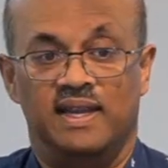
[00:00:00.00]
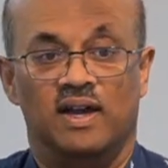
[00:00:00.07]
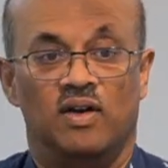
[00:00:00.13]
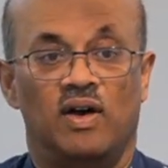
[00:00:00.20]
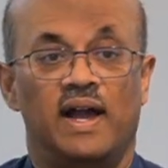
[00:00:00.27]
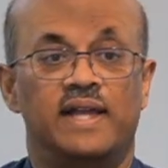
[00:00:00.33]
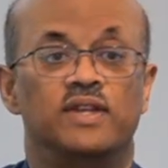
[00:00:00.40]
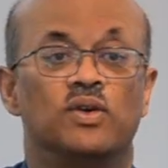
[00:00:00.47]

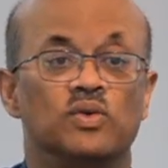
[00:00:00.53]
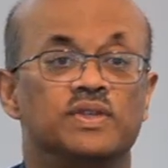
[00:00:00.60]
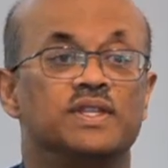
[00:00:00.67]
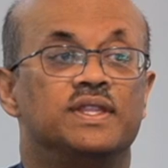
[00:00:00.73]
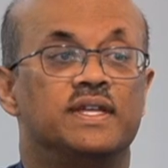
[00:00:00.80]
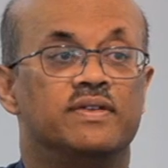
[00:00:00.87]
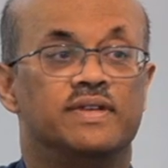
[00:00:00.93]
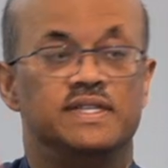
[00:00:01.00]
Now, I know
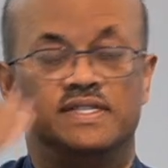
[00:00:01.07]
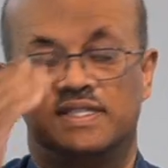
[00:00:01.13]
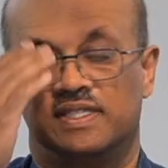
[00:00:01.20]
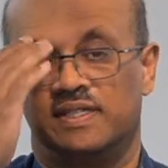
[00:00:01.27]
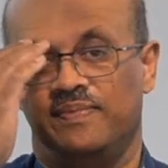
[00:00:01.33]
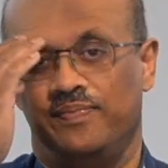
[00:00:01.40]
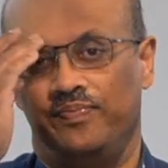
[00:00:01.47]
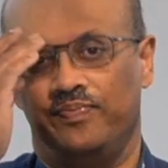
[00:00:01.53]
that there
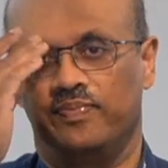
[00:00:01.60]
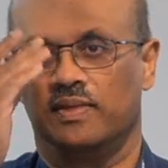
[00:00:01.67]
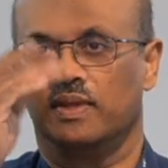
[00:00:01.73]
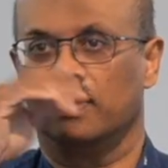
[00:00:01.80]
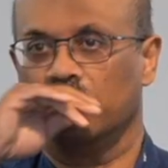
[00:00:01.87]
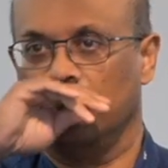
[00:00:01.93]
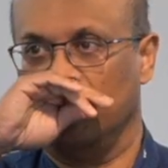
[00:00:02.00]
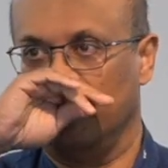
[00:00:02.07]
is,
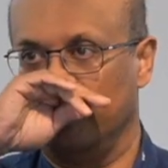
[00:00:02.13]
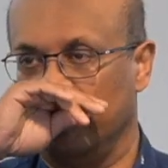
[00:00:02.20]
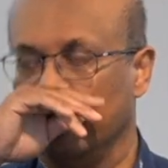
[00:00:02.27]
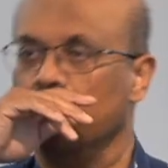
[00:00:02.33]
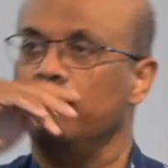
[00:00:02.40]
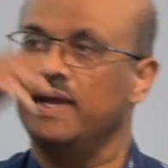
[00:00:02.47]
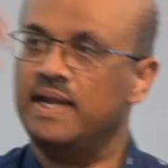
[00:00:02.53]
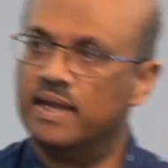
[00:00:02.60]
uh,
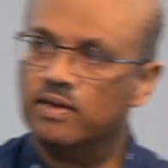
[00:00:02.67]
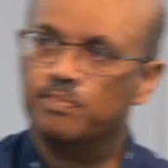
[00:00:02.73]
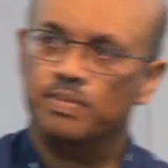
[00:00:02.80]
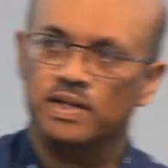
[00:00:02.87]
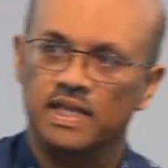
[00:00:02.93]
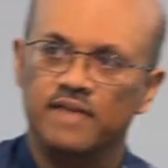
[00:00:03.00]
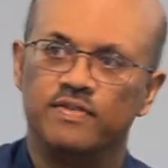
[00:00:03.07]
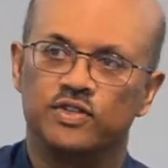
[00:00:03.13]
there are many
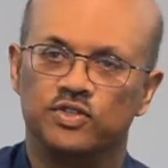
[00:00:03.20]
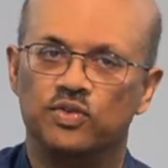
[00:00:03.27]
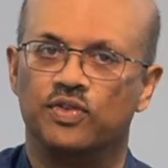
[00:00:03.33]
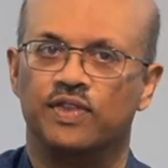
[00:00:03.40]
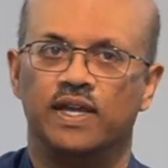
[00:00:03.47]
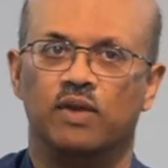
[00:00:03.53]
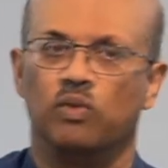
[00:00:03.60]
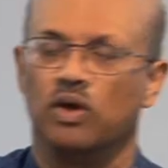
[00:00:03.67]
believers
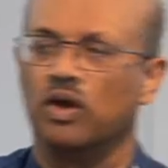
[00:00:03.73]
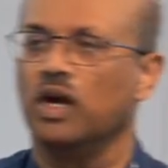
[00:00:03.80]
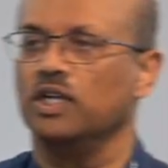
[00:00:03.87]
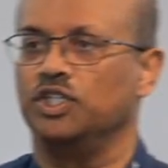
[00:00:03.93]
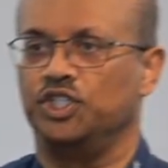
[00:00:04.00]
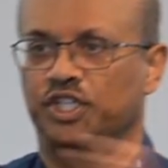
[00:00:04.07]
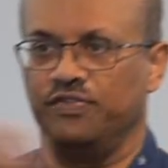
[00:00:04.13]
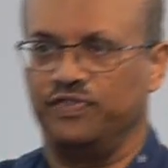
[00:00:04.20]
who think, well,
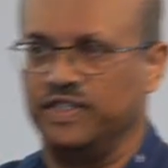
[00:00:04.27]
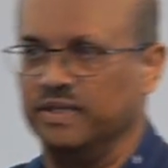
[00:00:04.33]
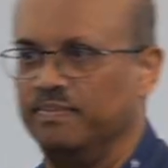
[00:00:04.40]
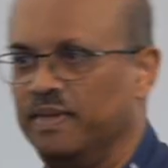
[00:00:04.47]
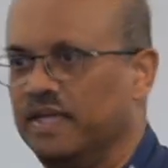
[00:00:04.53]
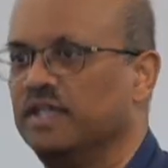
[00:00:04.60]
God shifted.